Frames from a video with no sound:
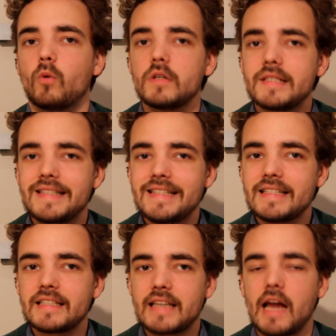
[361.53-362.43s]
one
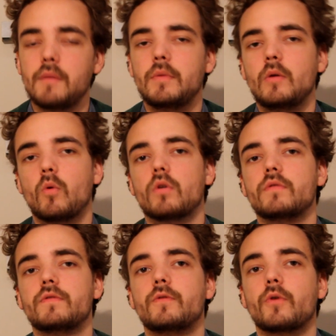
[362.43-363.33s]
season can be worn
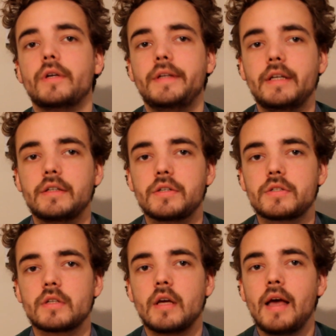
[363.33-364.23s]
for
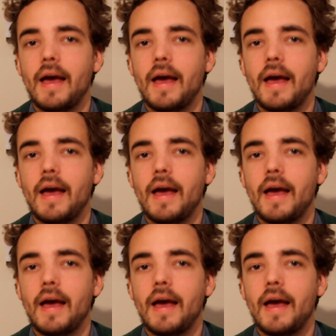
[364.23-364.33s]
years,